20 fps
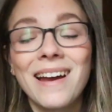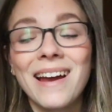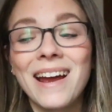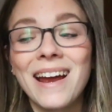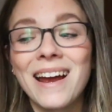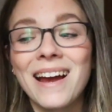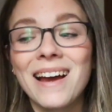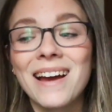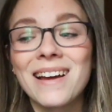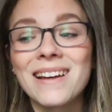
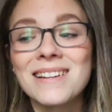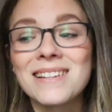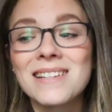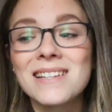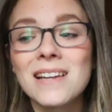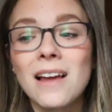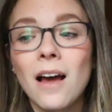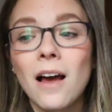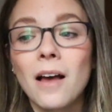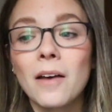And
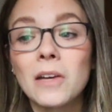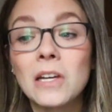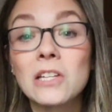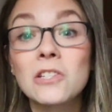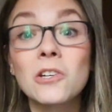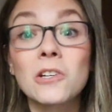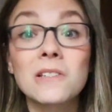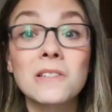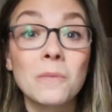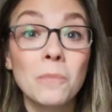he
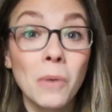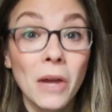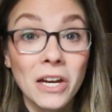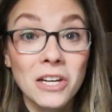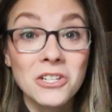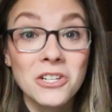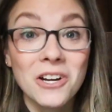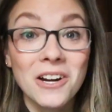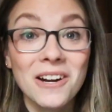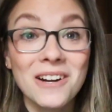took some
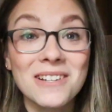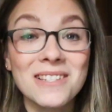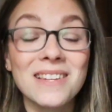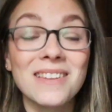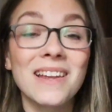pictures